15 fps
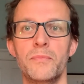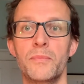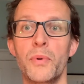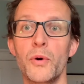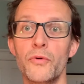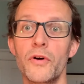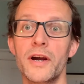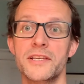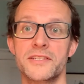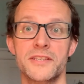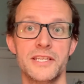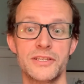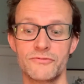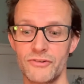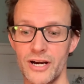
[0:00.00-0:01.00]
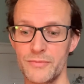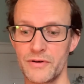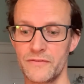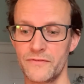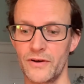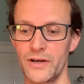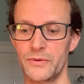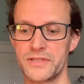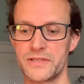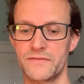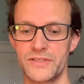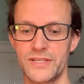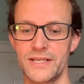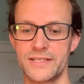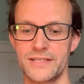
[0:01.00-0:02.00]
Paul writes to these Roman followers of
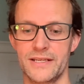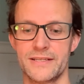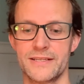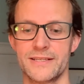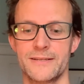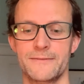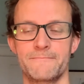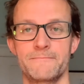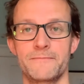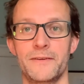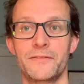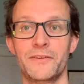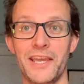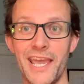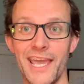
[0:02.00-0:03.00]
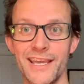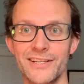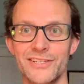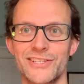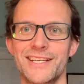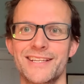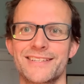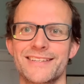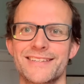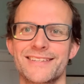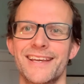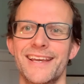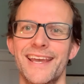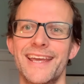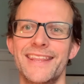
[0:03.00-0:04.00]
Jesus, of King Jesus,
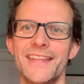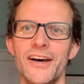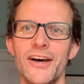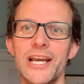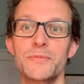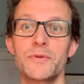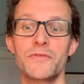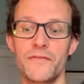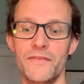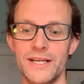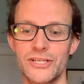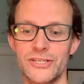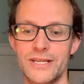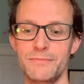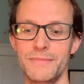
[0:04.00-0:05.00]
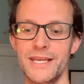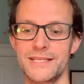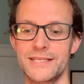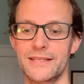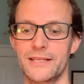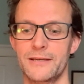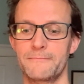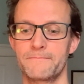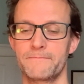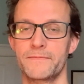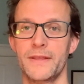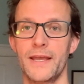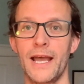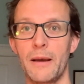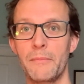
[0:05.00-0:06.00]
in the hope of eventually meeting them
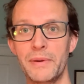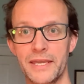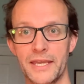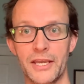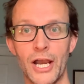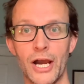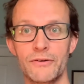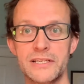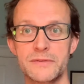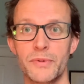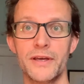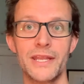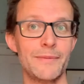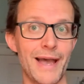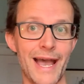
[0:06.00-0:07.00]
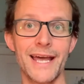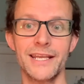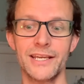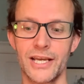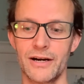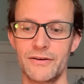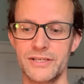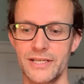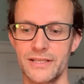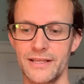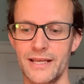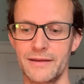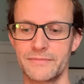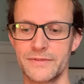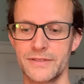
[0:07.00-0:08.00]
and being encouraged by them and encouraging
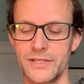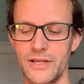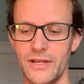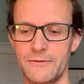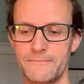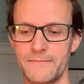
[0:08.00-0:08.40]
them too.